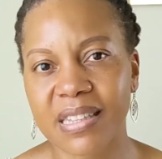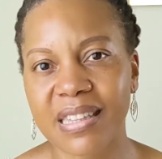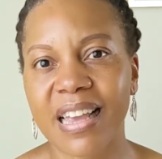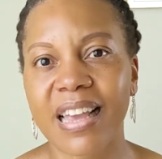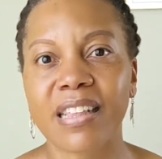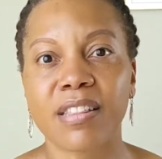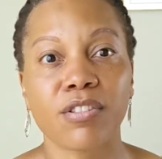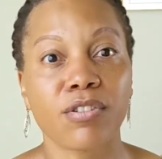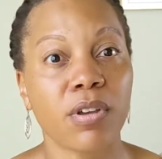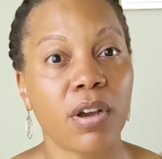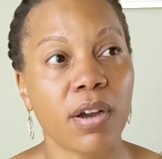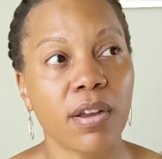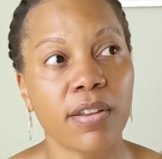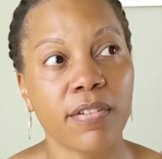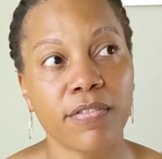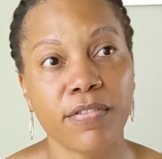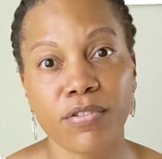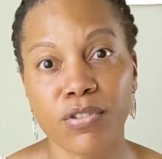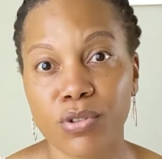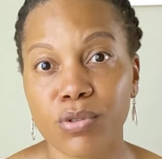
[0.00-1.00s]
and
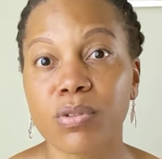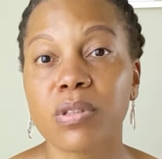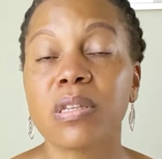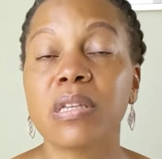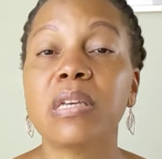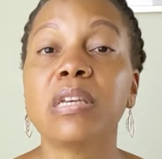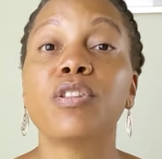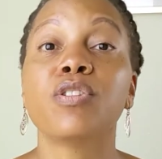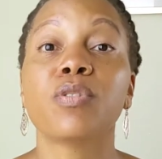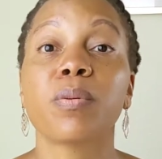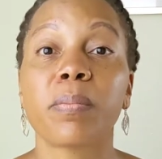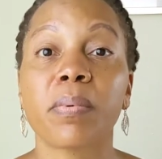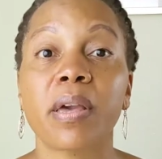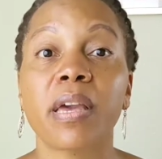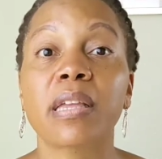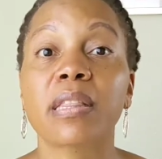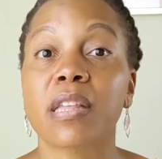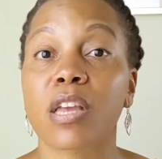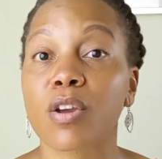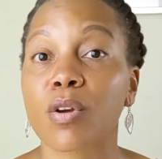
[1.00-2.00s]
if you need to
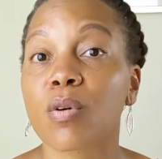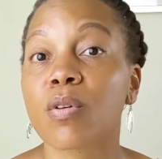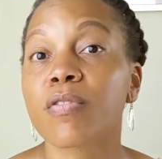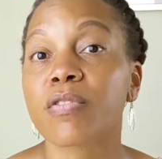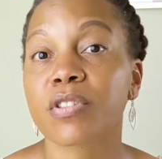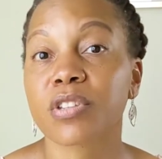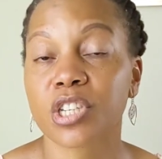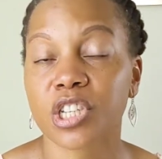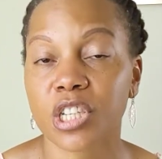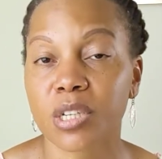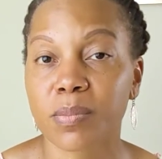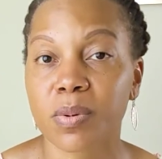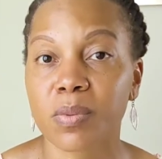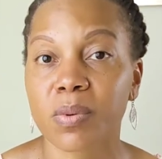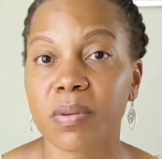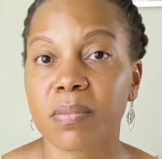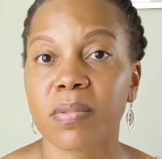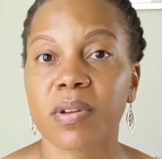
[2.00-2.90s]
pick, then go for the cheaper one,